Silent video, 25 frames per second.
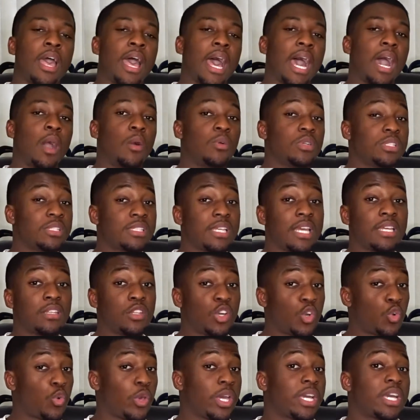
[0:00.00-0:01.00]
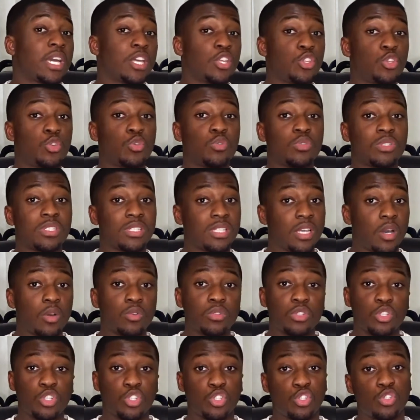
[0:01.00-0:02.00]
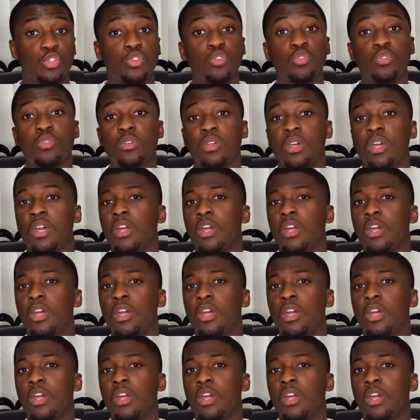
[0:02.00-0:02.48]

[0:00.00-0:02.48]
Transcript: I would say the quicker you sell the shoe,